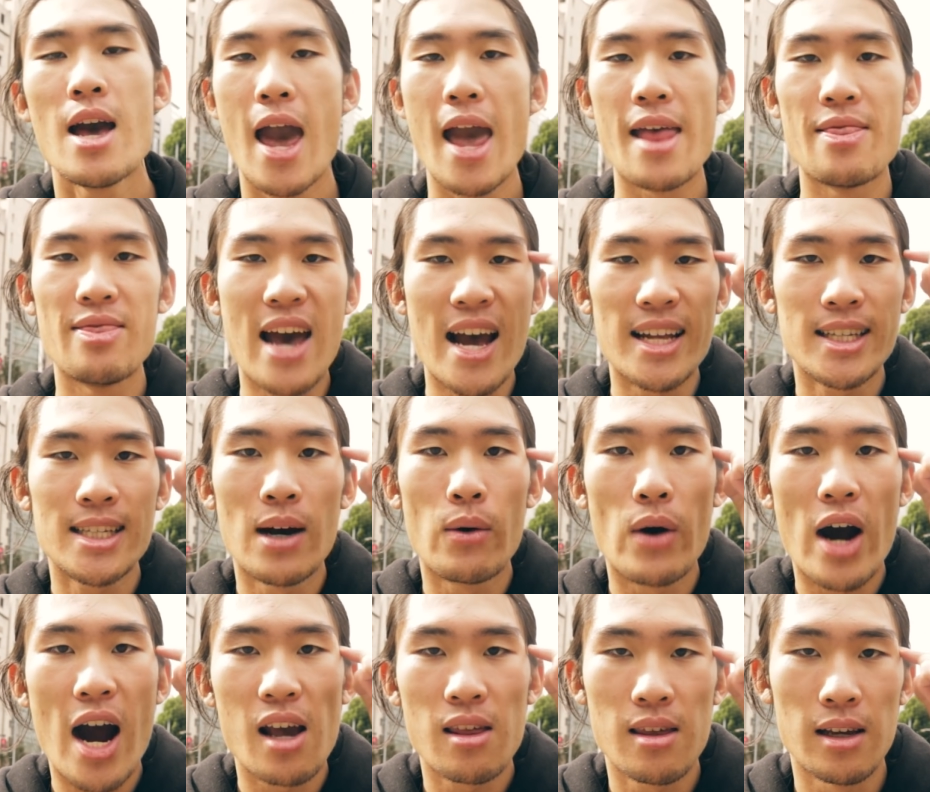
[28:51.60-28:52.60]
And that's how
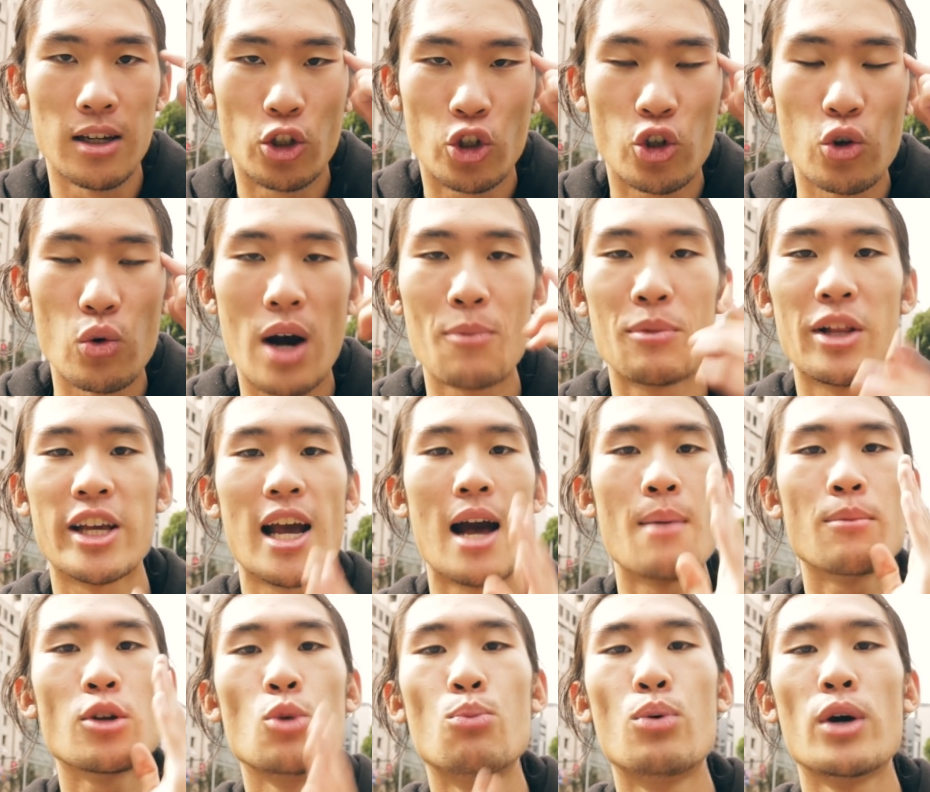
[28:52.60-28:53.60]
I think too. I'm like,
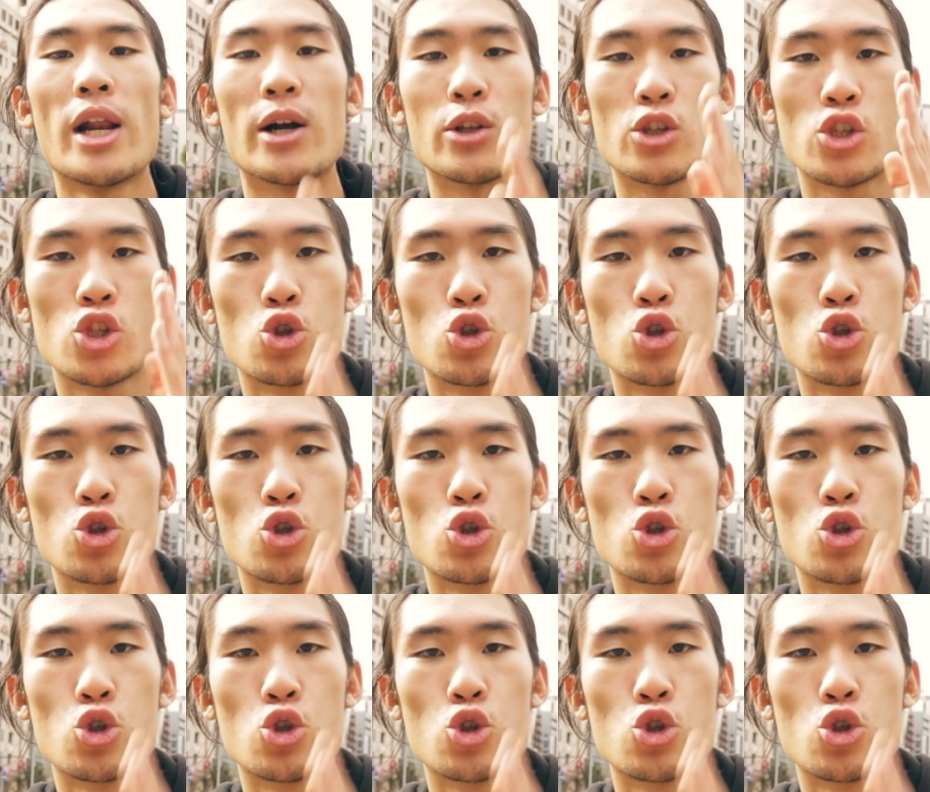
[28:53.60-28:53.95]
I'm gonna put out